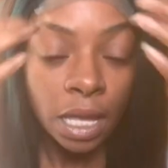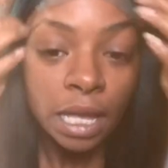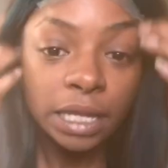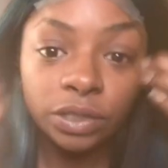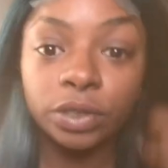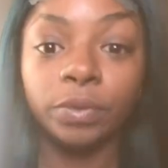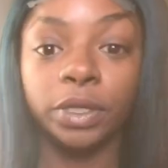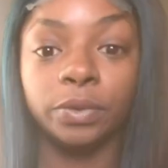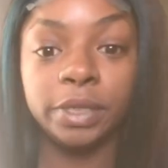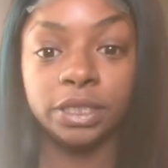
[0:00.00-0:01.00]
And you can wear
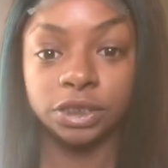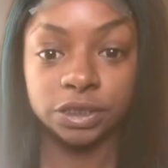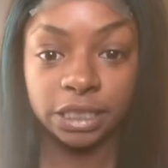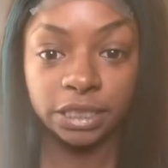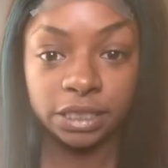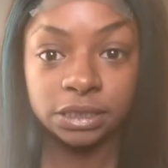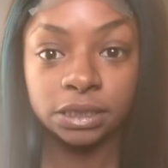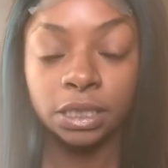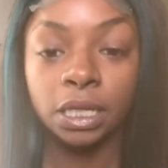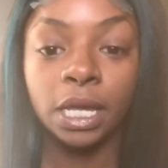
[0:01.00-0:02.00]
your wig just like this.
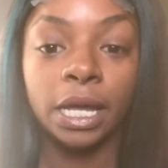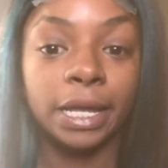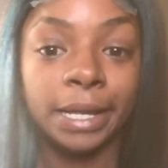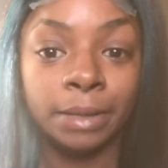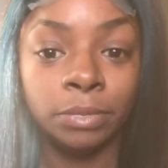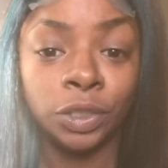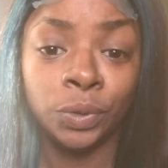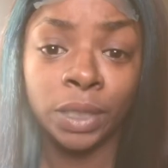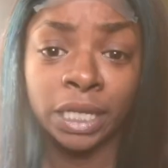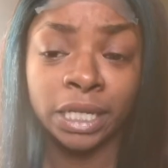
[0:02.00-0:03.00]
You
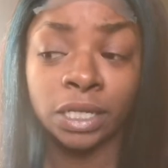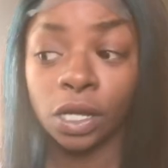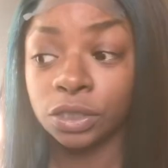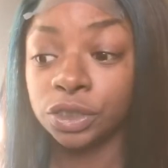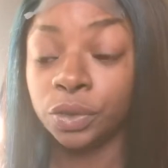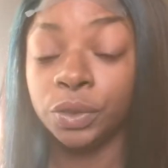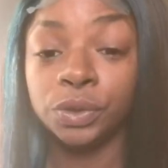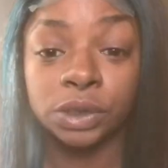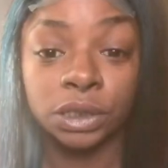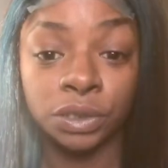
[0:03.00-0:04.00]
can also
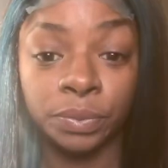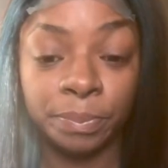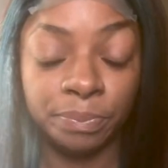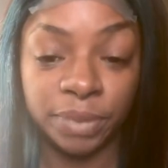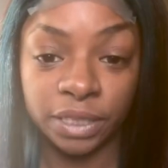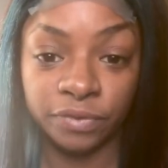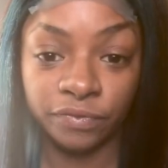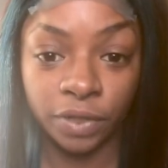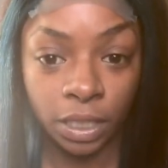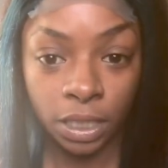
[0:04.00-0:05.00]
use a little bit of
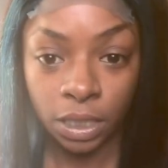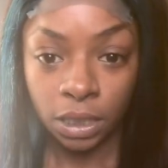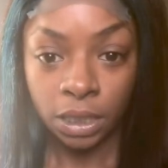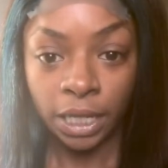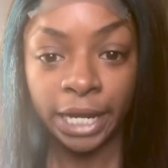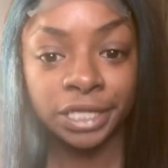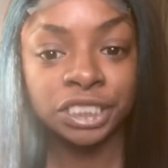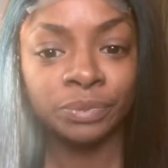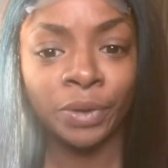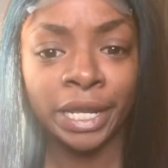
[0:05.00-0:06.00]

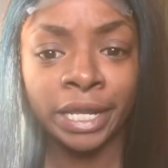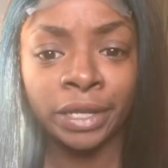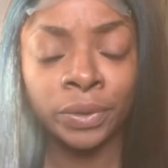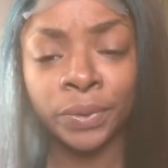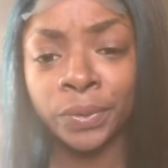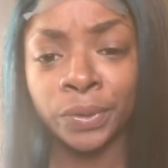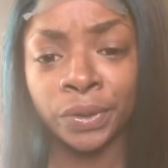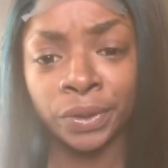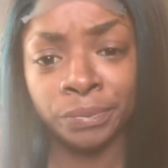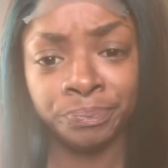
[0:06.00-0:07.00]
hairspray
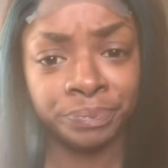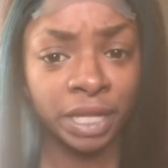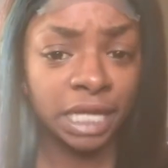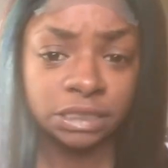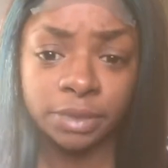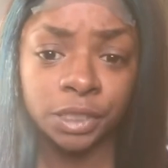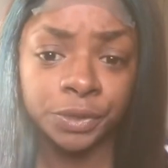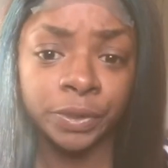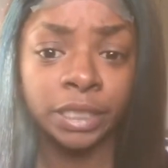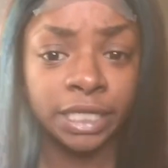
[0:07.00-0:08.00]
or got-to-be
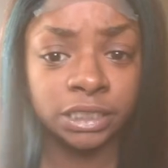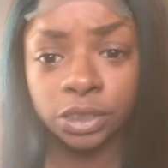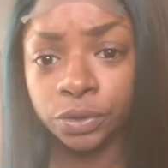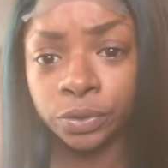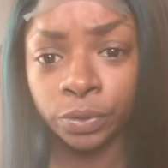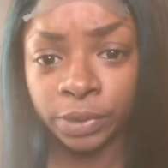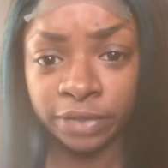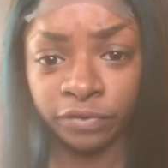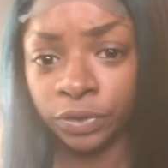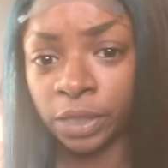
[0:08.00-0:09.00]
glue or lace glue or
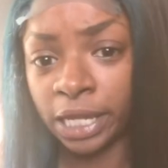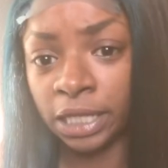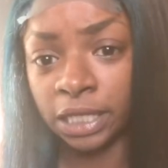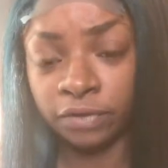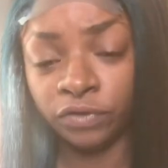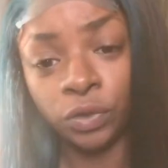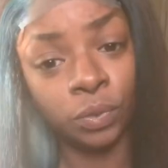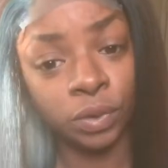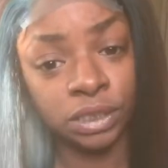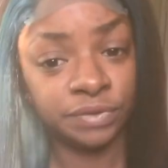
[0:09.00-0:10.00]
whatever you like if you
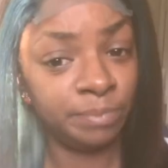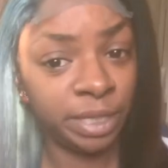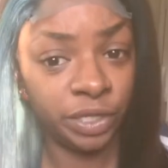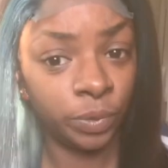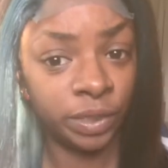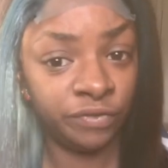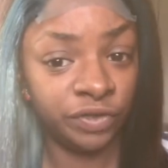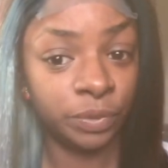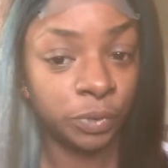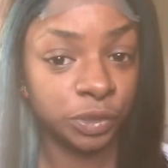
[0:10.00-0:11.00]
want to make your wig
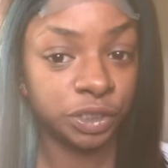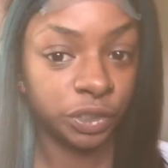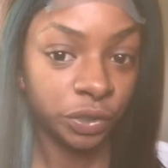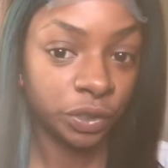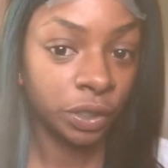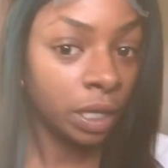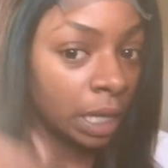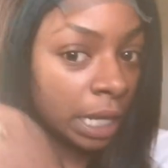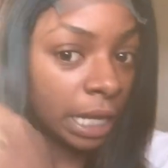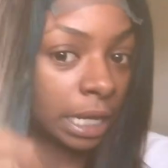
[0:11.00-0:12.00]
feel more secure,
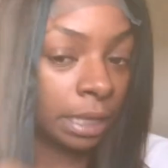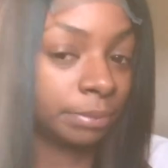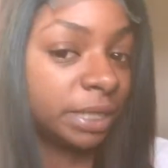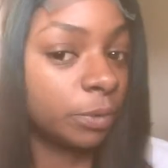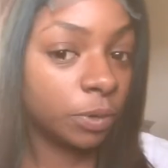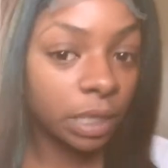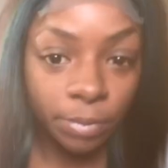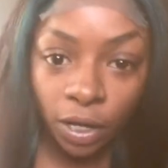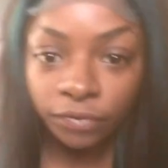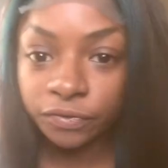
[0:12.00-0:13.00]
but it won't come
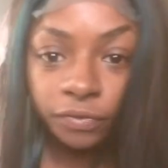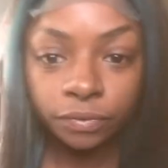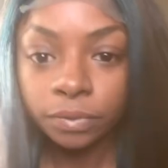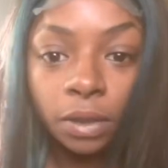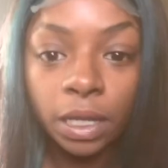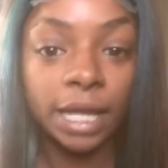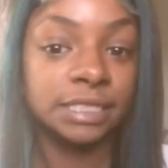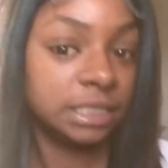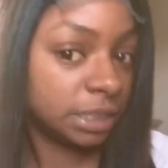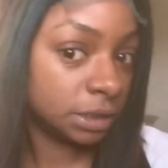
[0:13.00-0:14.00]
off
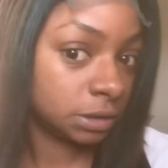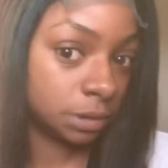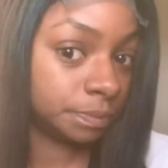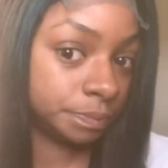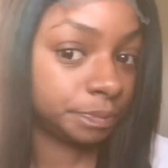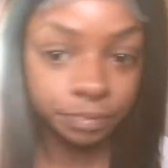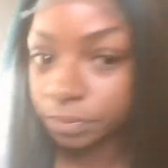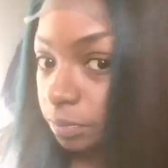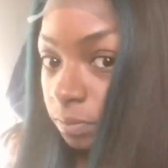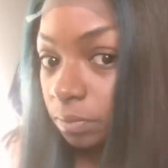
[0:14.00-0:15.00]
as it is.
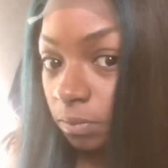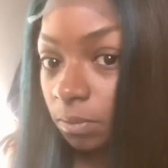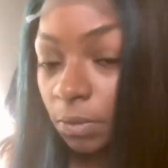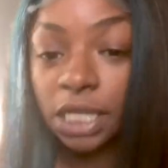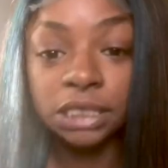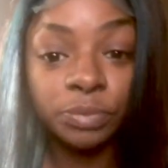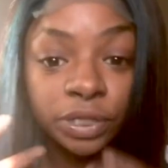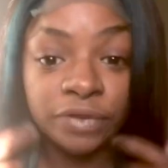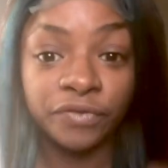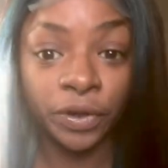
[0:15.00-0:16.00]
It's
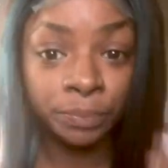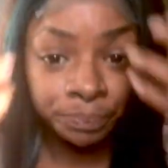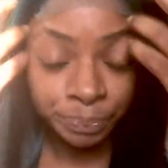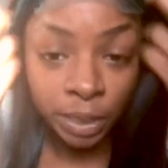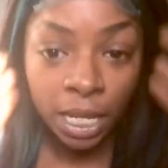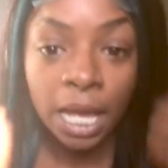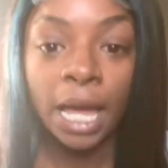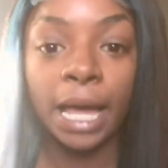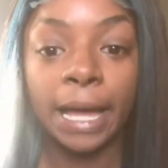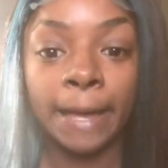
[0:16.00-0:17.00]
pretty firm.
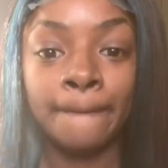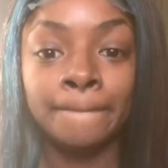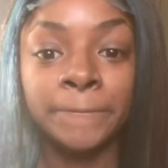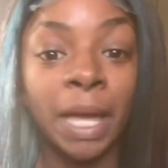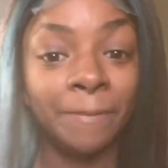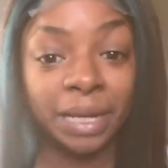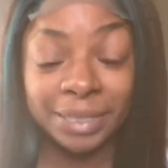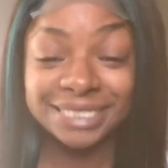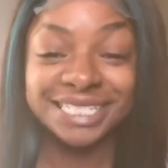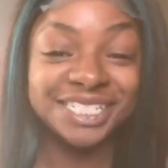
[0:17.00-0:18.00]
But I
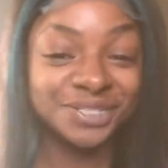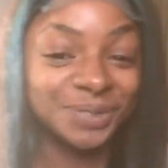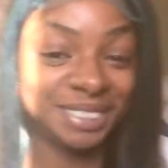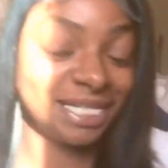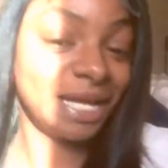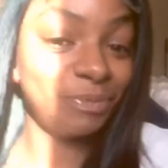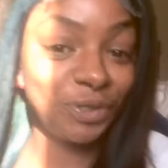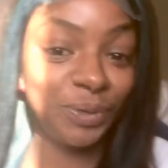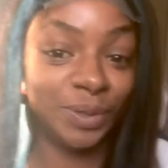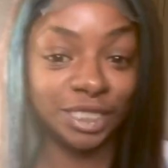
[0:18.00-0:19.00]
basically just wanted to come
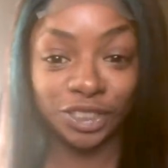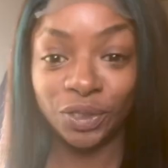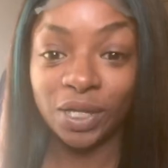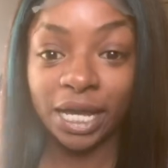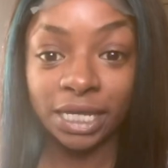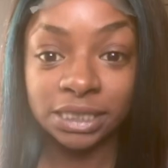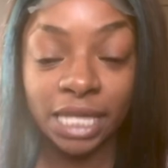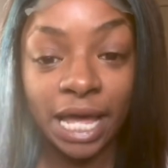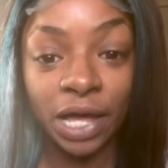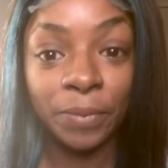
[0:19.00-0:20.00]
through and show you guys
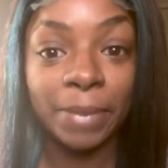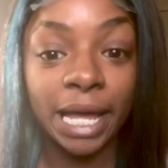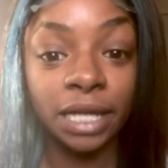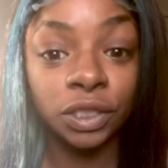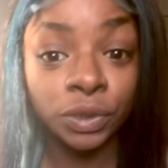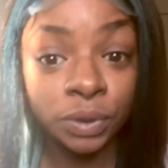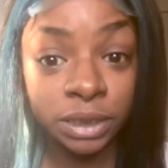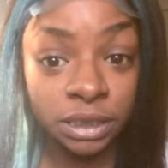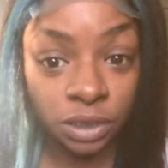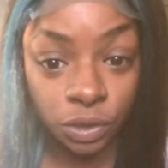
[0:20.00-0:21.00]
how my
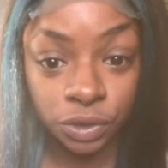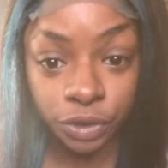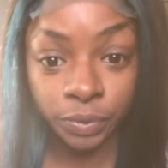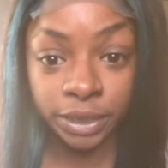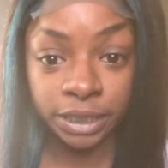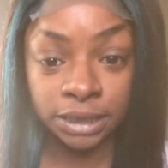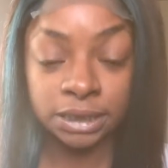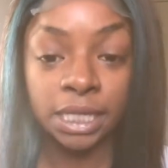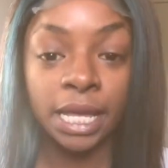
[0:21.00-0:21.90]
glueless closure wigs